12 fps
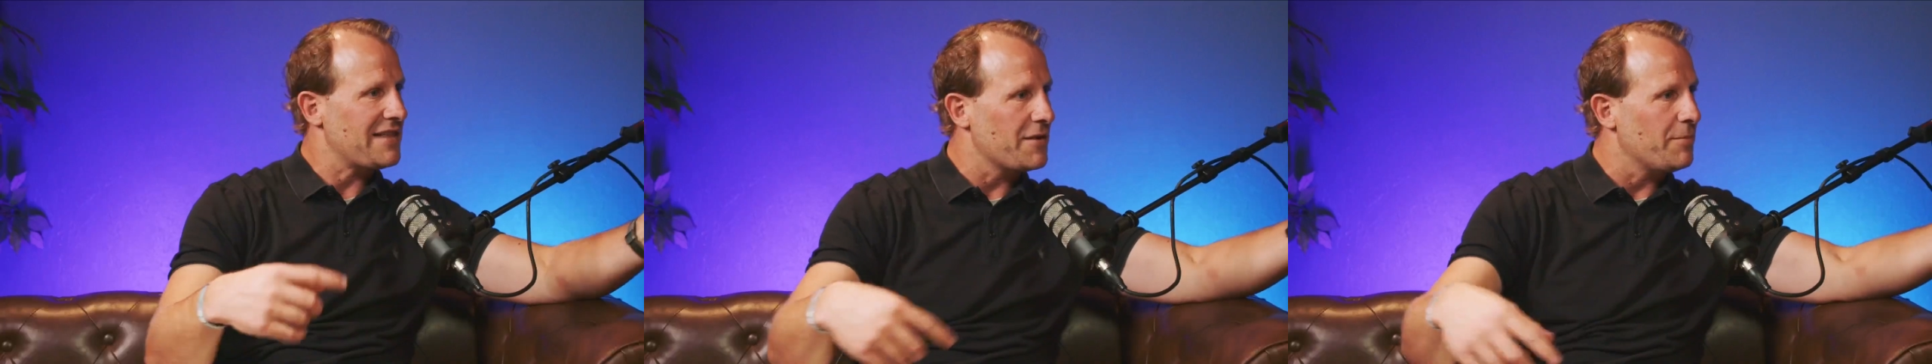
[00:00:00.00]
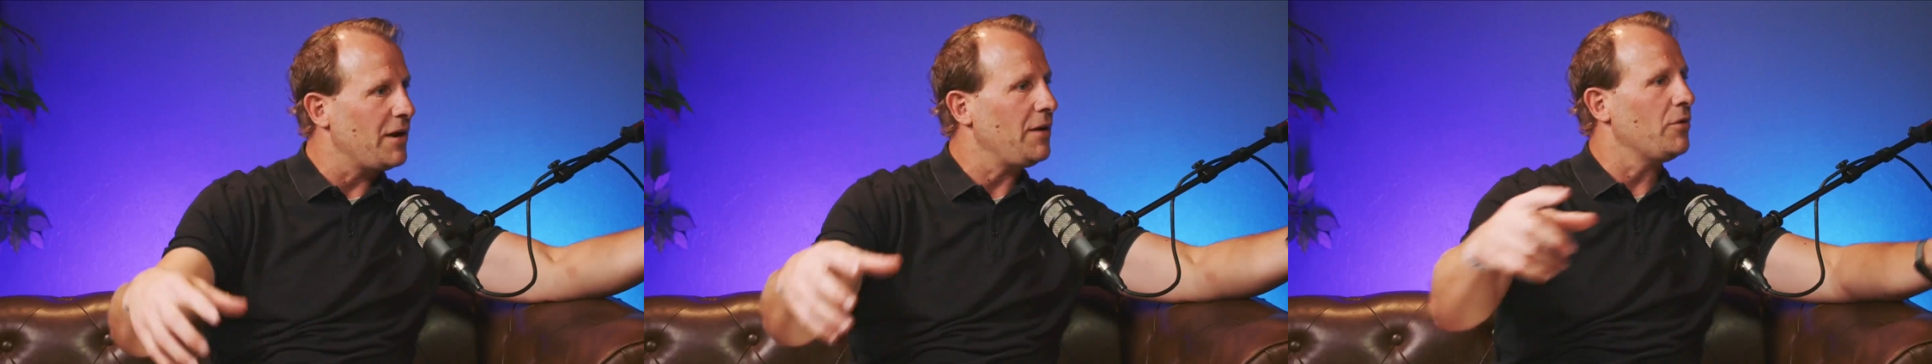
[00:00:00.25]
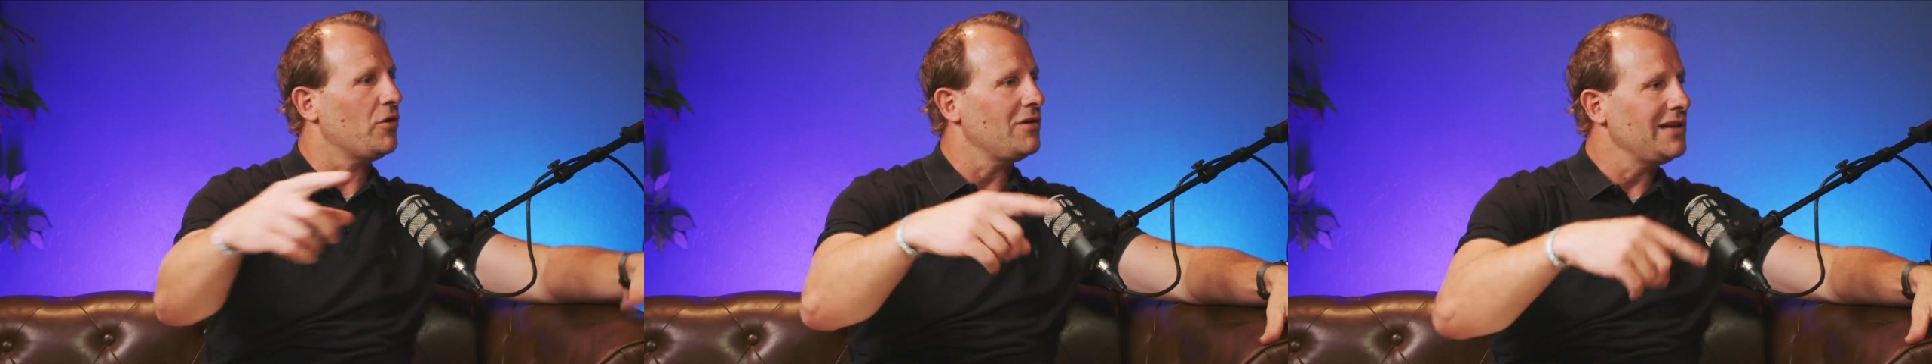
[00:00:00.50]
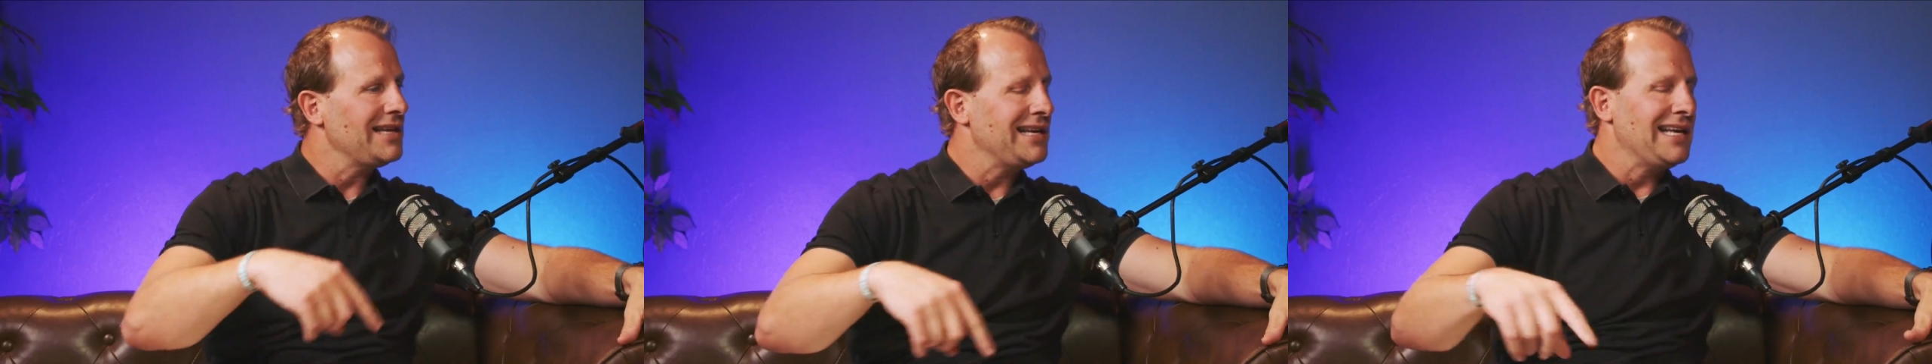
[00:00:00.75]
the bubble,
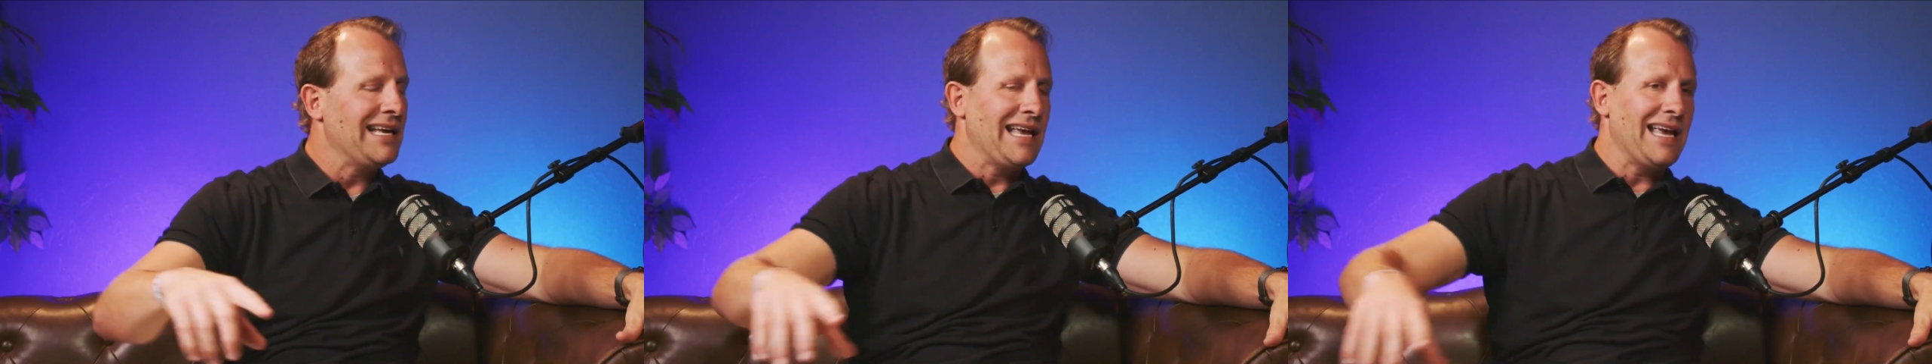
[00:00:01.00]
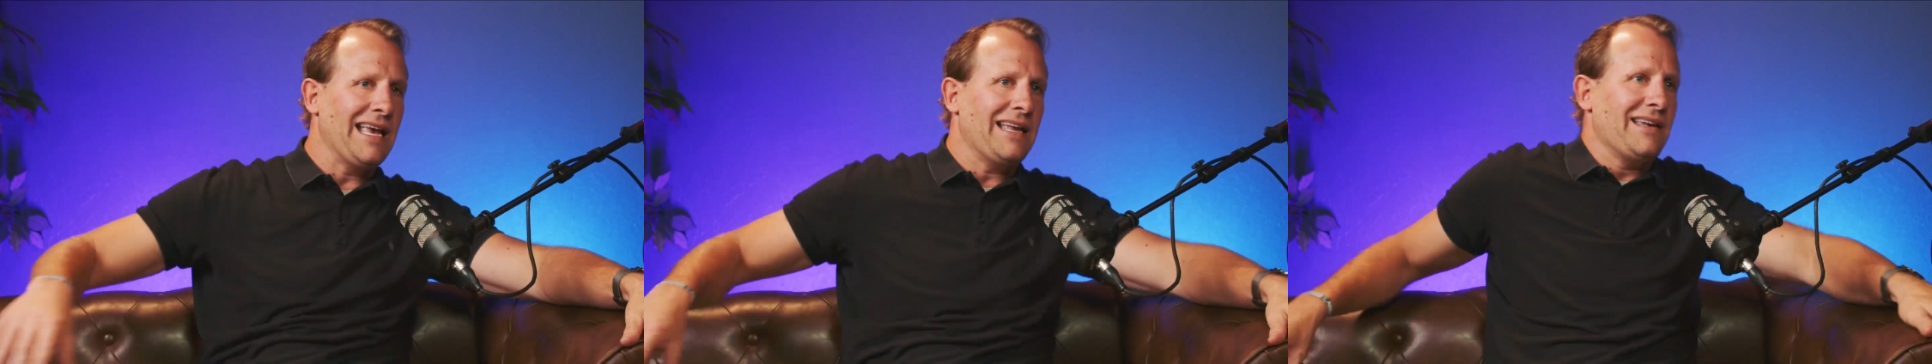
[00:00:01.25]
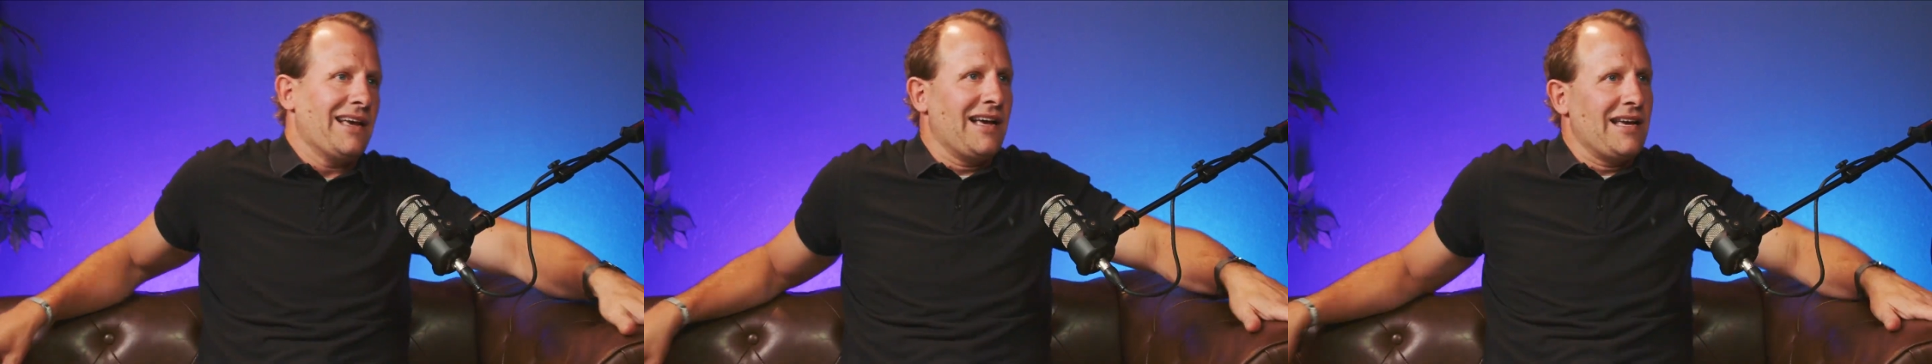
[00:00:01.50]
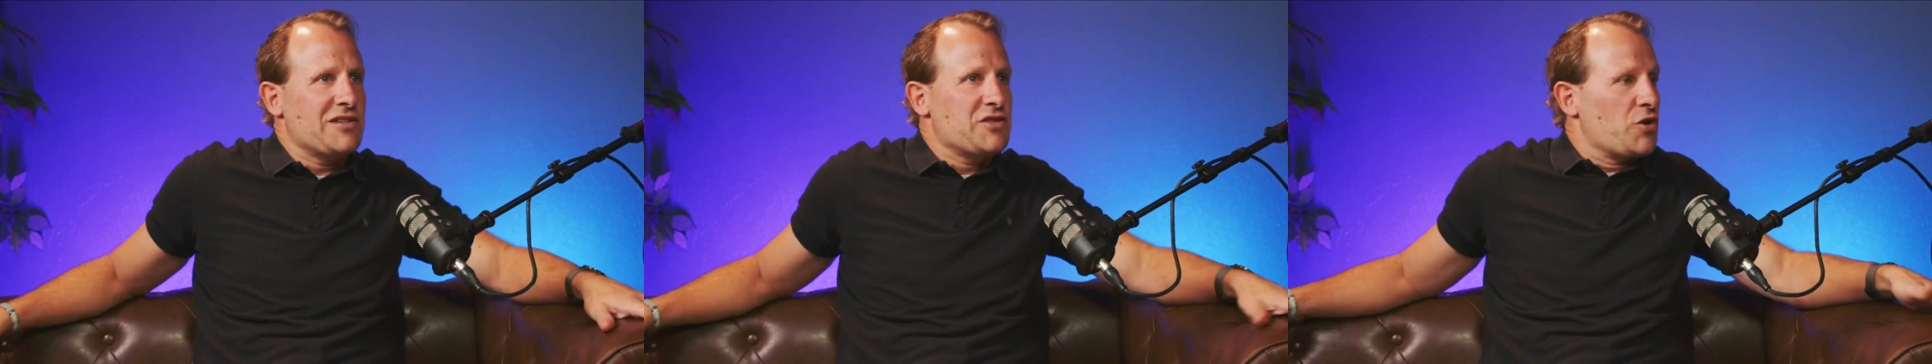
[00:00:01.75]
and
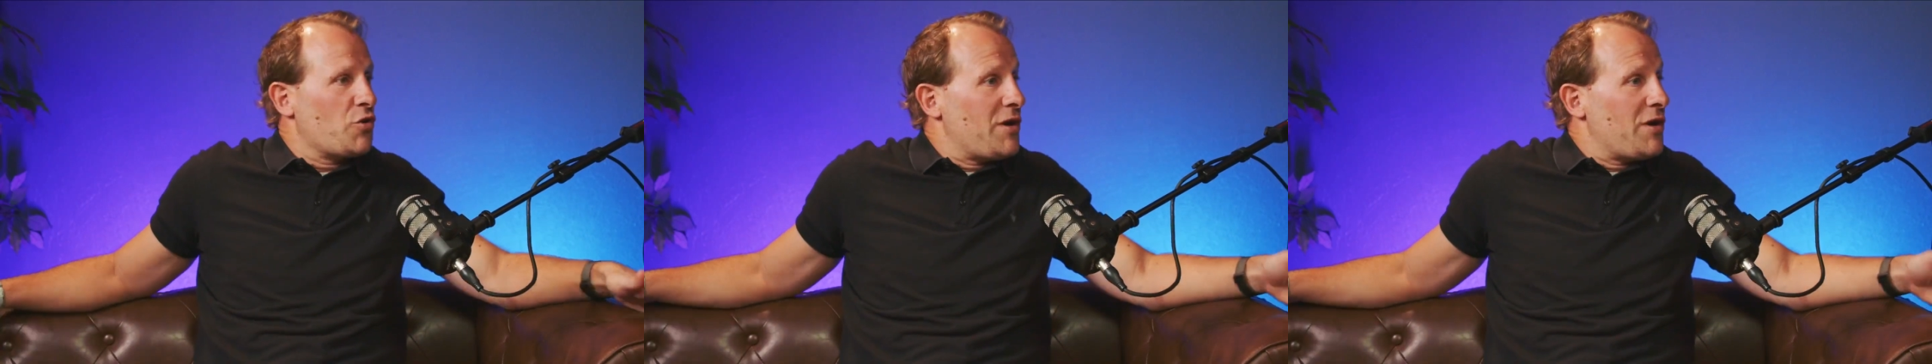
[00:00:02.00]
it's a great